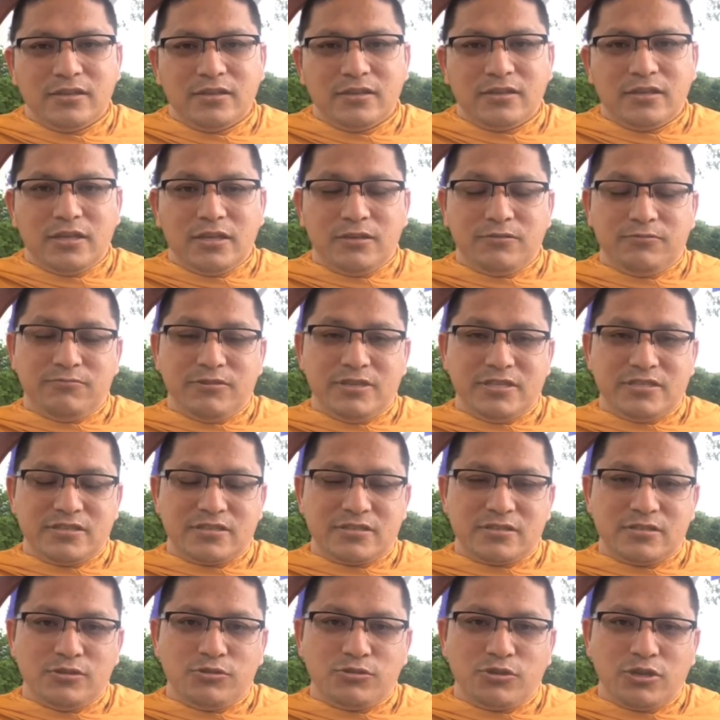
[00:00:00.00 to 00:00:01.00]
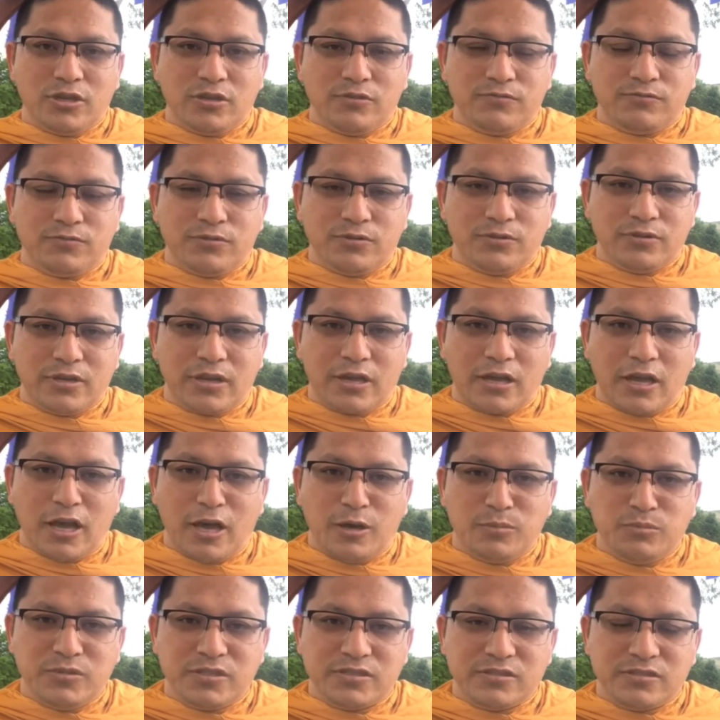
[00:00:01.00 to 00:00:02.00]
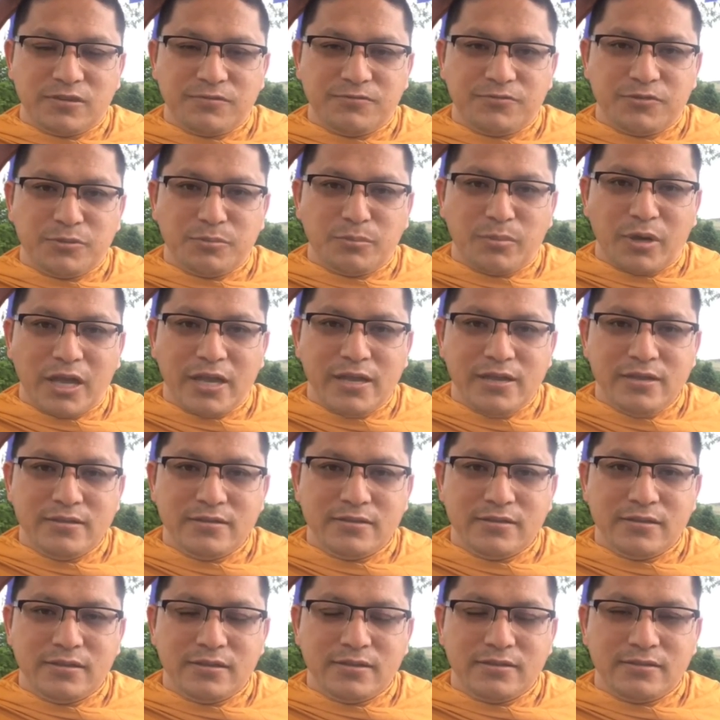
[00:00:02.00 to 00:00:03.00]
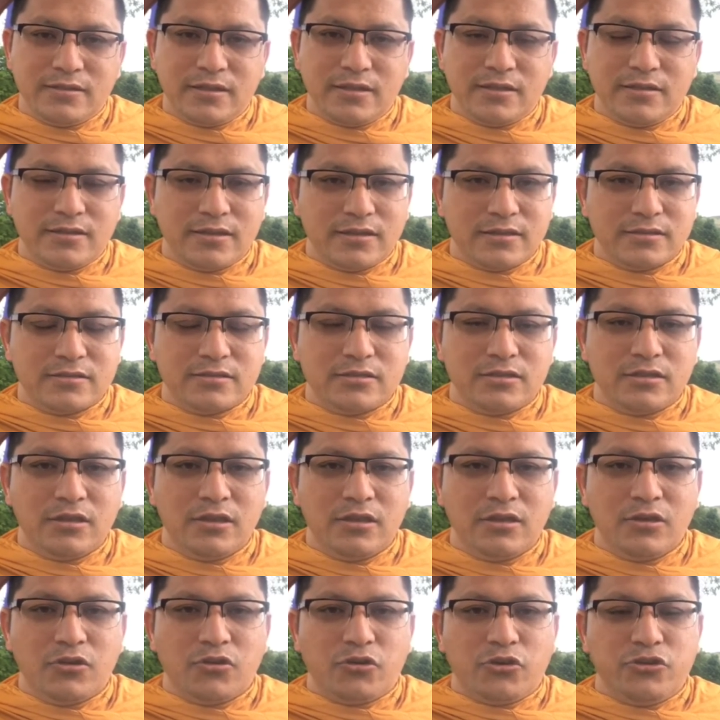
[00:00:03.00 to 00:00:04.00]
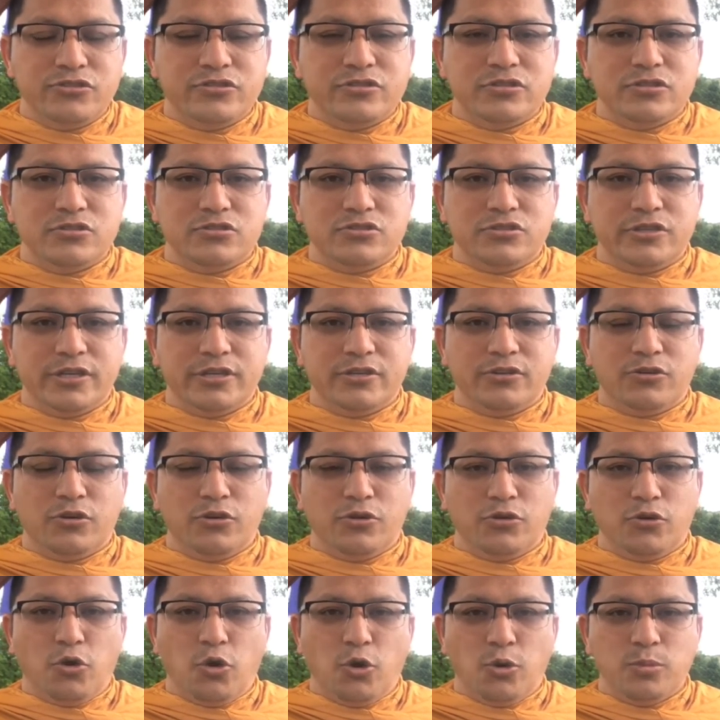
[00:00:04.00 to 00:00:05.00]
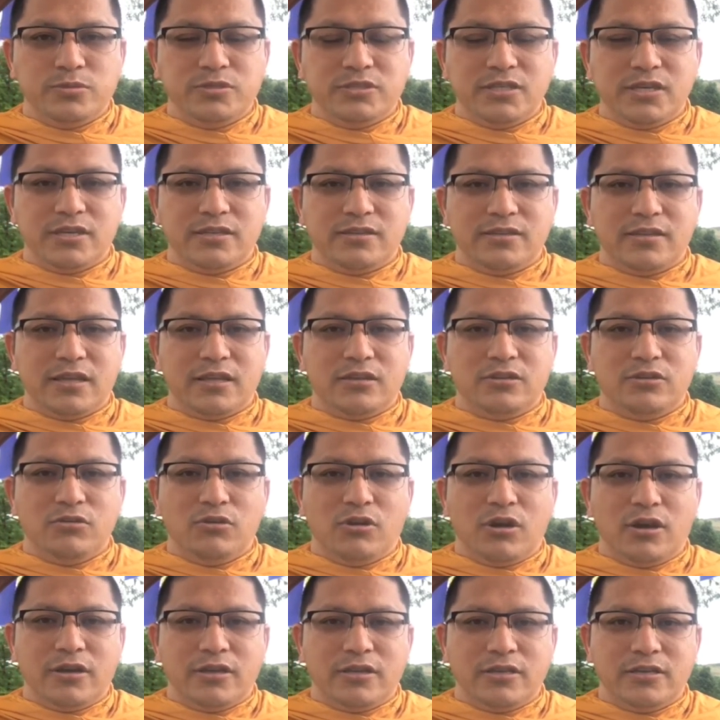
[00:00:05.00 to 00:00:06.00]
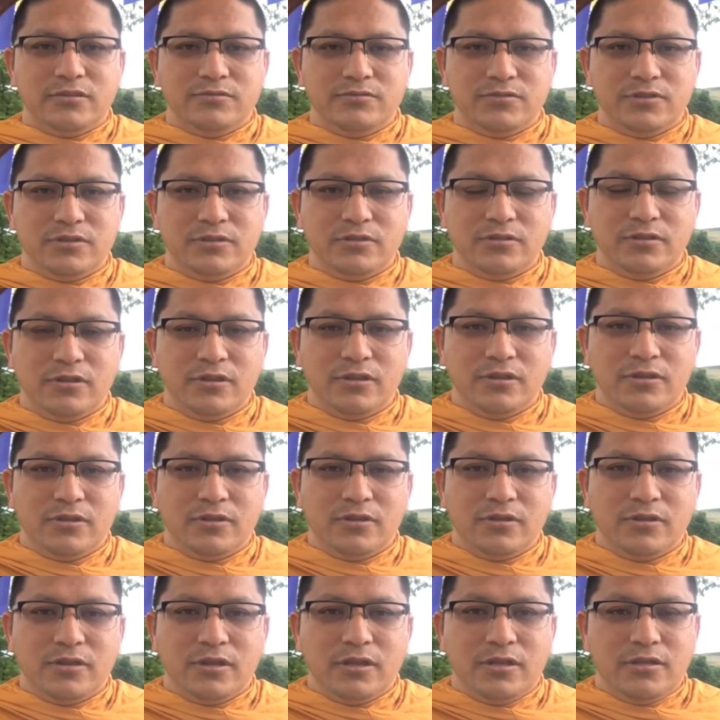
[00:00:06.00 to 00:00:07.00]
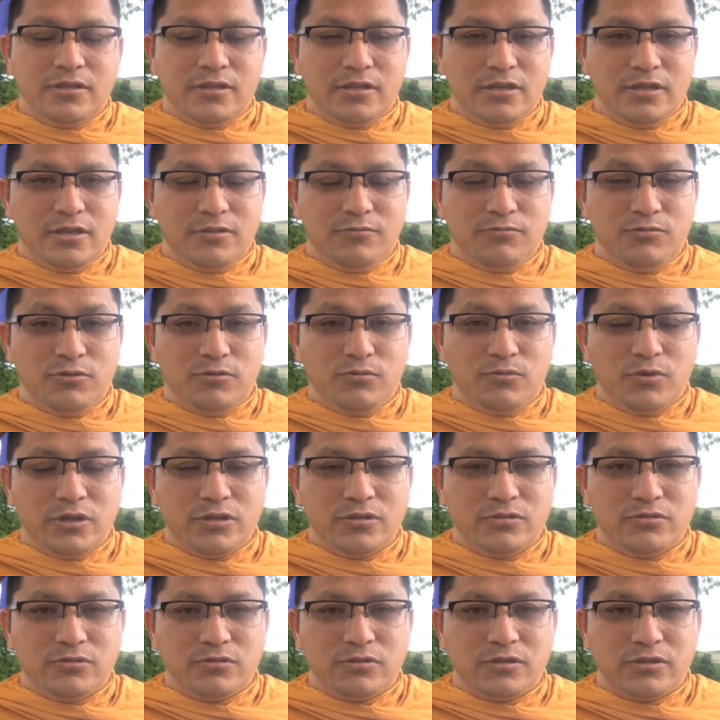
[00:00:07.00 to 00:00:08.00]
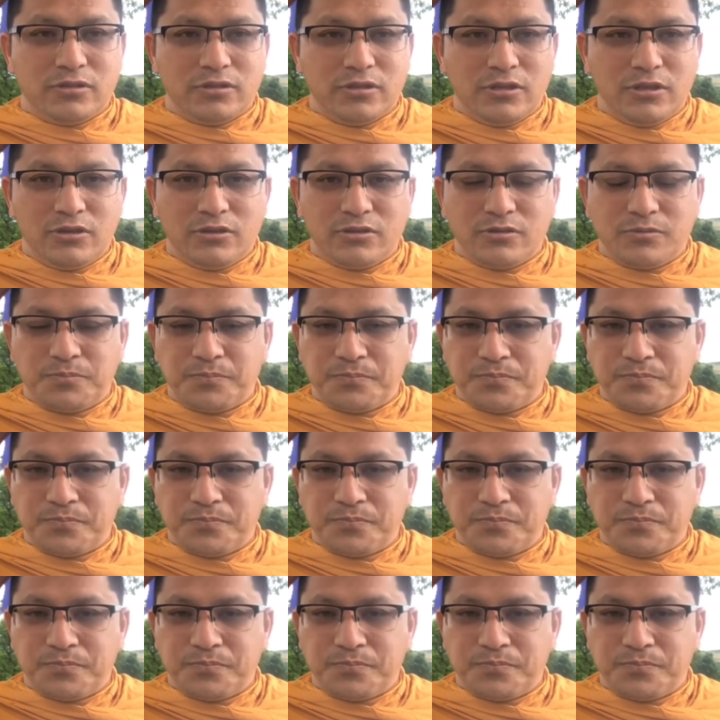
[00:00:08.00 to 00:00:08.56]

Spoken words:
If we're just looking for the calmness of the mind, then just concentrate on the object that you are given. And then if you want to, you know,